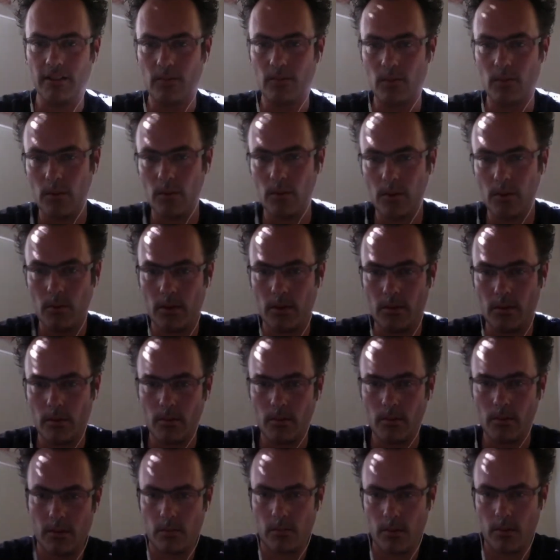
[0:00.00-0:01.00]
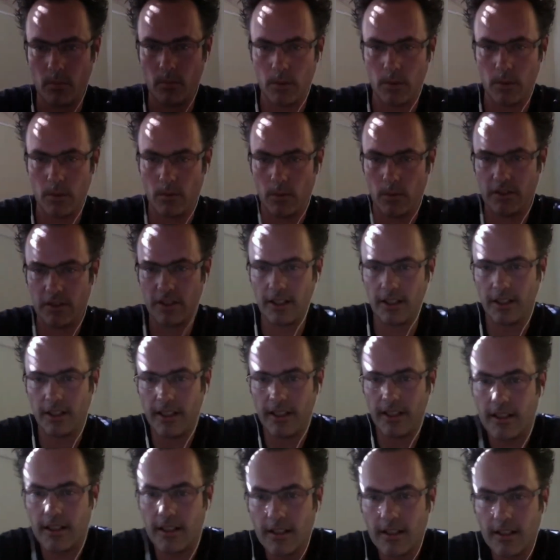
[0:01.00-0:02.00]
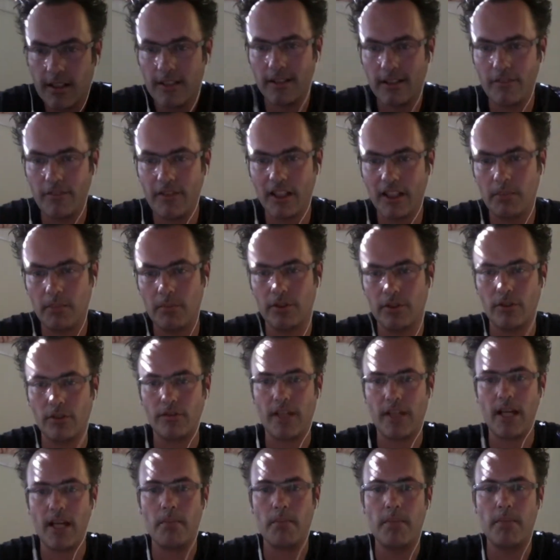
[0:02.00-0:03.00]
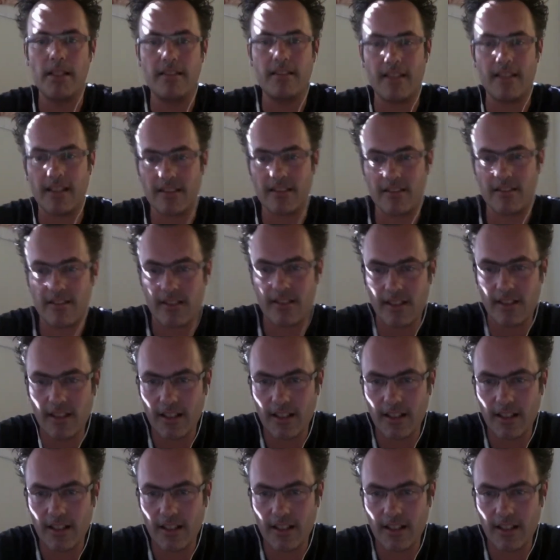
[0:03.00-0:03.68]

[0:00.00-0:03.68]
We're selling development of A/B tests.